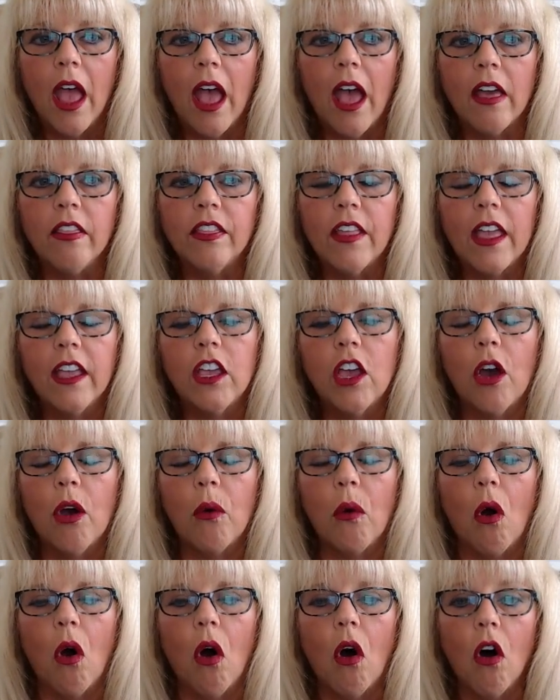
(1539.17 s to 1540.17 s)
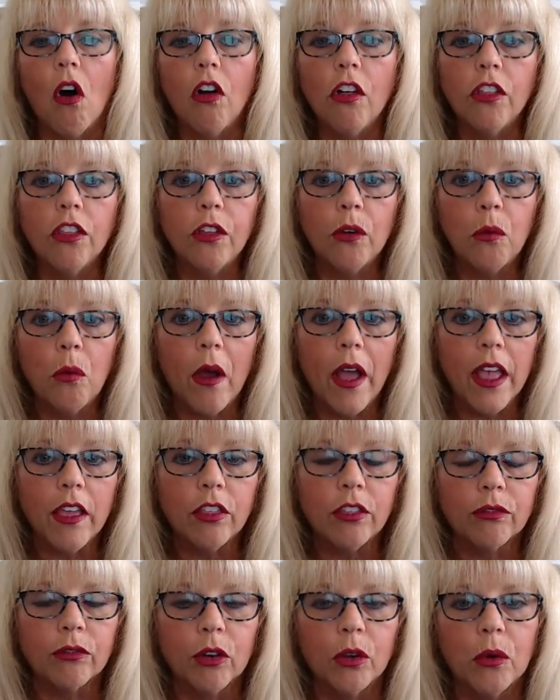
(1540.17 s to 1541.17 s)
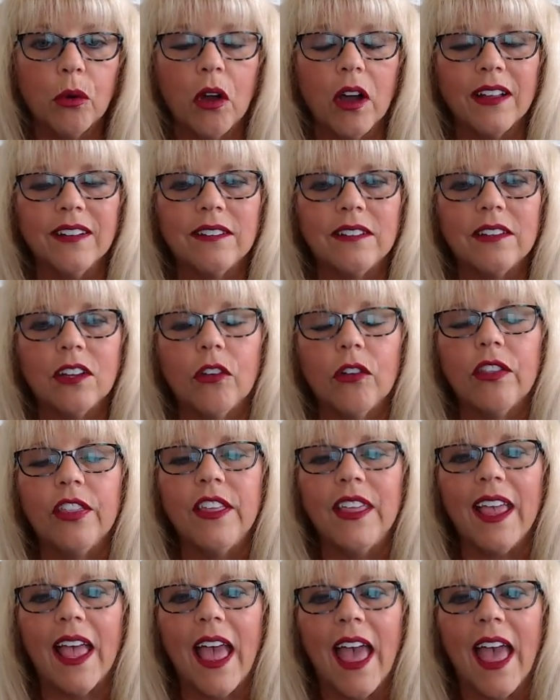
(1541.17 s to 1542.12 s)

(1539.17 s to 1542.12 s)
and they go all the way through until the